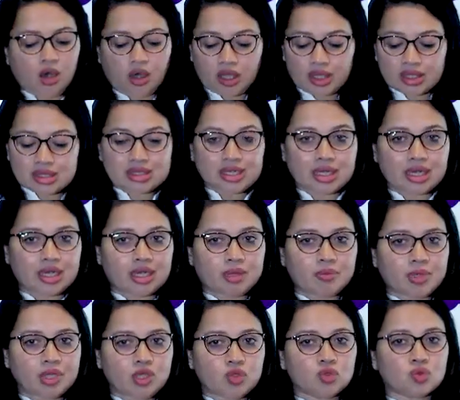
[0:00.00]
Is there
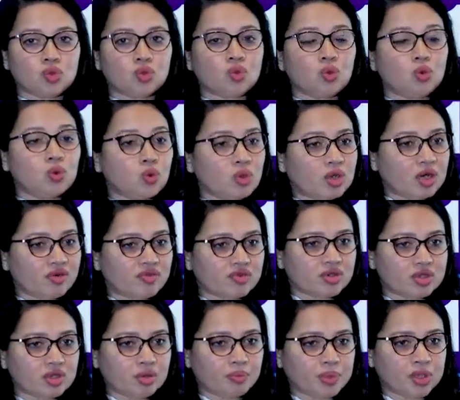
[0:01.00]
anybody who's going to look
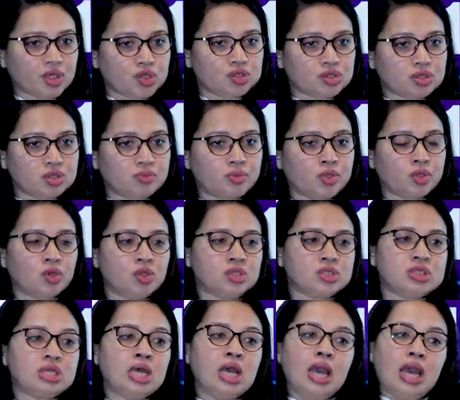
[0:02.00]
after the patient?
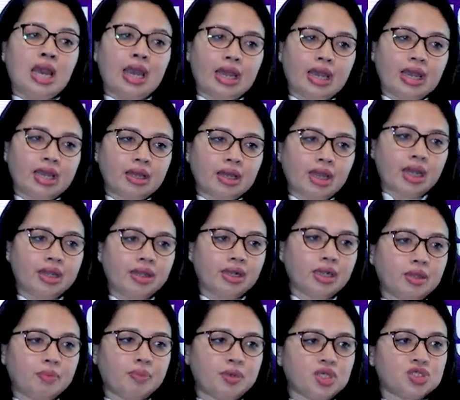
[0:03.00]
Because
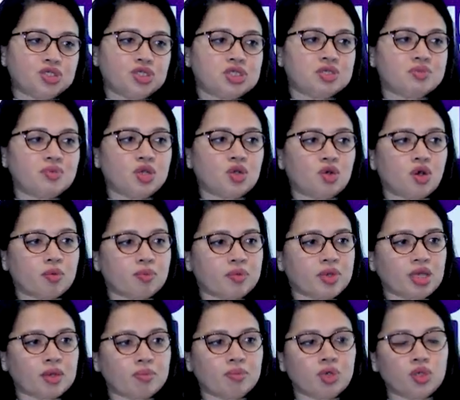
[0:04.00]
elderly patients may not
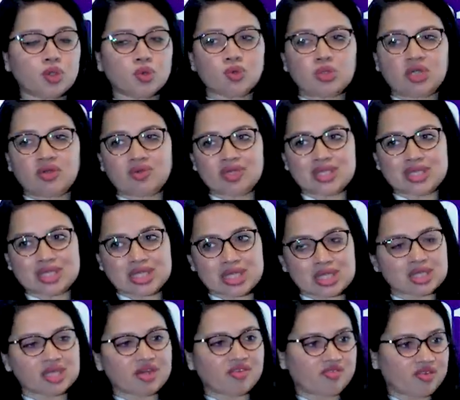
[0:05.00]
be able to even see
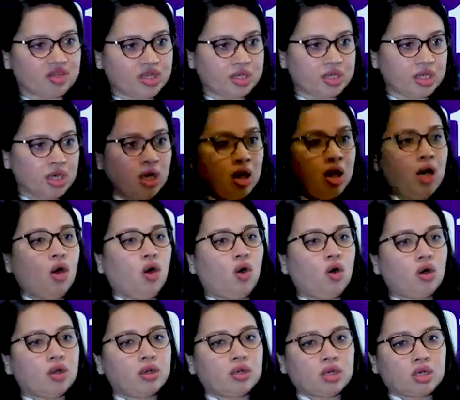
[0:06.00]
their feet
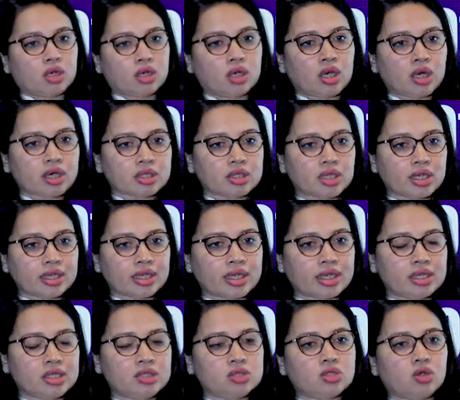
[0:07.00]
or cut the
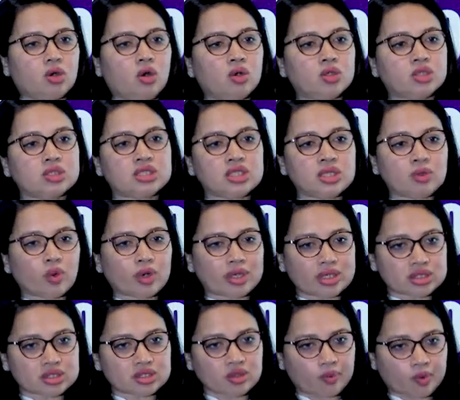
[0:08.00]
nails or see what
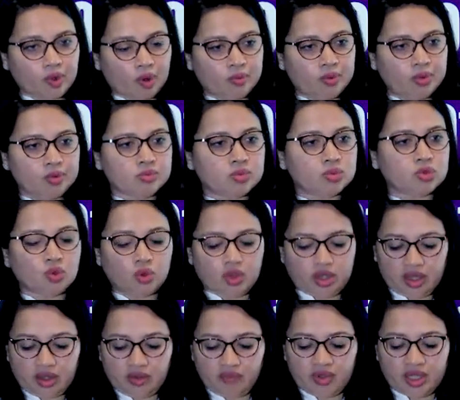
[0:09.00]
is the problem. So
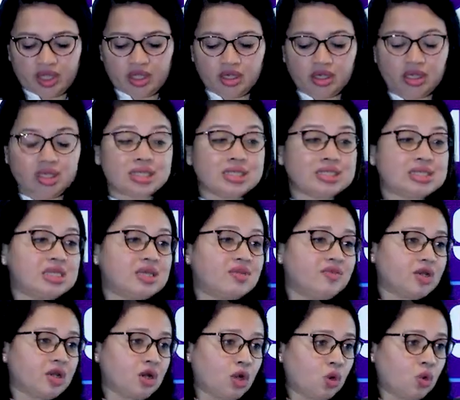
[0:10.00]
whether he is
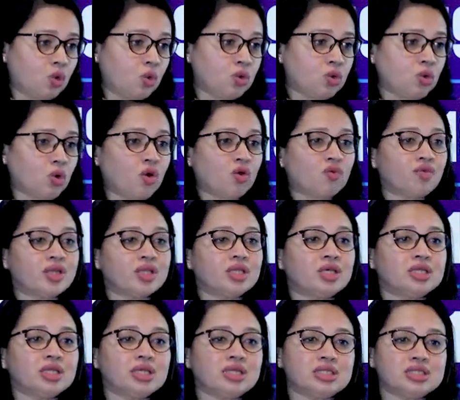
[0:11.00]
living alone or
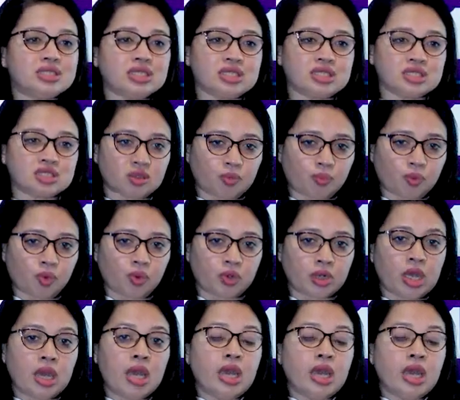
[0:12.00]
whether there is any support.